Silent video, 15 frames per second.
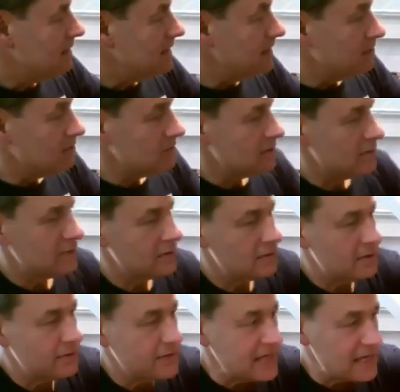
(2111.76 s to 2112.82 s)
Now,
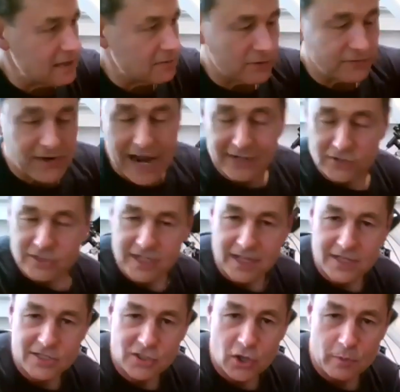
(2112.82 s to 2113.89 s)
the refractor
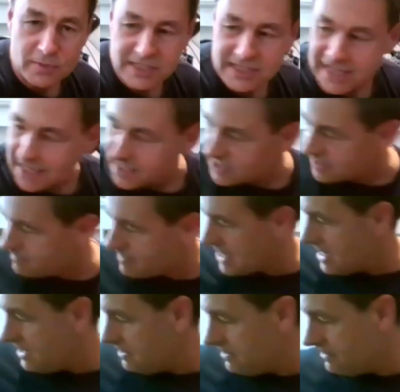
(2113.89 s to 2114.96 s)
telescopes tend to
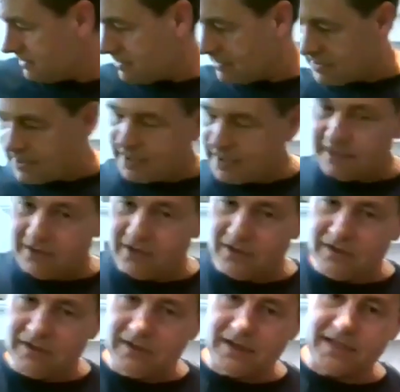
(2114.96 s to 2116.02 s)
be
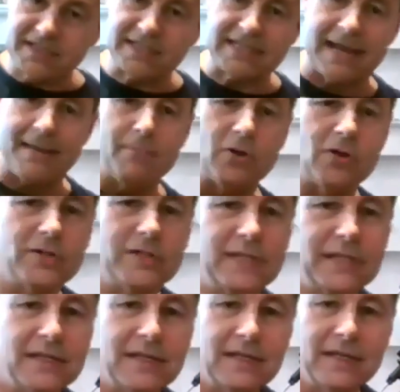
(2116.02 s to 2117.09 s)
assembled
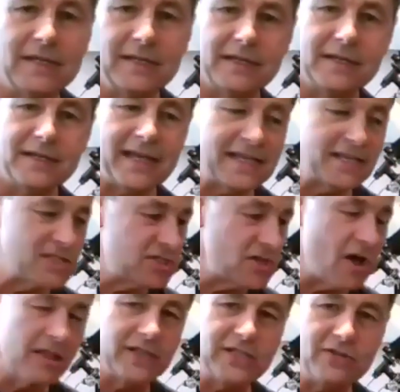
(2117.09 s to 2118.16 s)
and
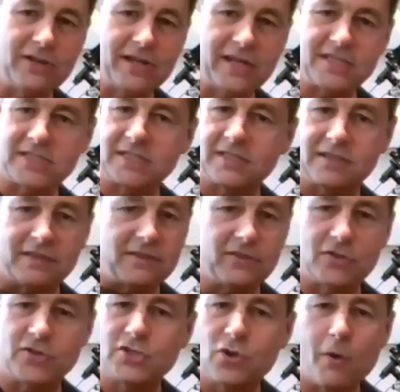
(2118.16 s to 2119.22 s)
solid units.
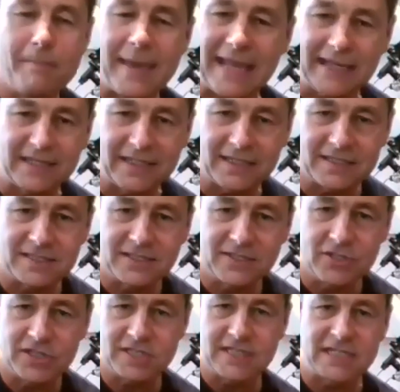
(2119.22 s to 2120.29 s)
There's no maintenance.
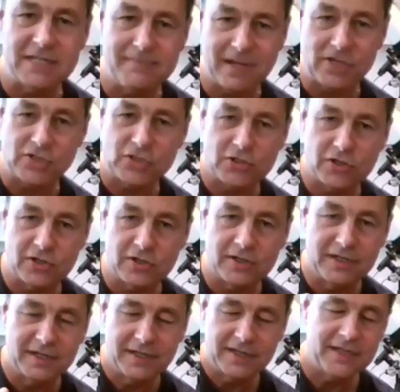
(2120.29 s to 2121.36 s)
You just need to make
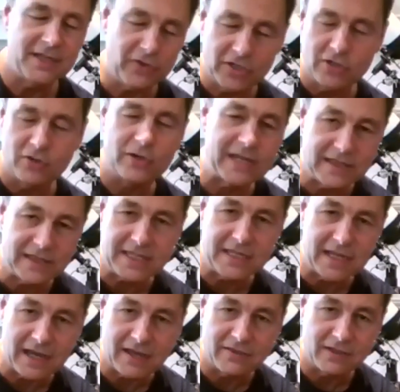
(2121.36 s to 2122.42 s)
sure you know you don't get
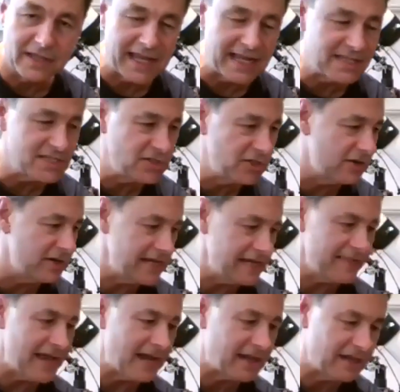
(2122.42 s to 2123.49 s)
the uh, the lens dirty
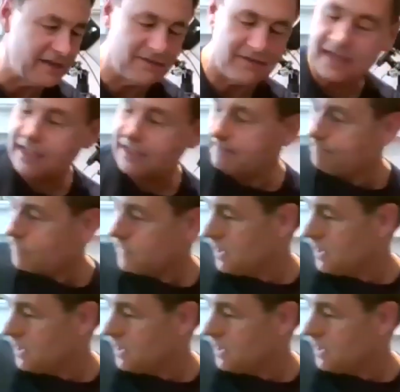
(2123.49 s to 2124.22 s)
and that kind of thing.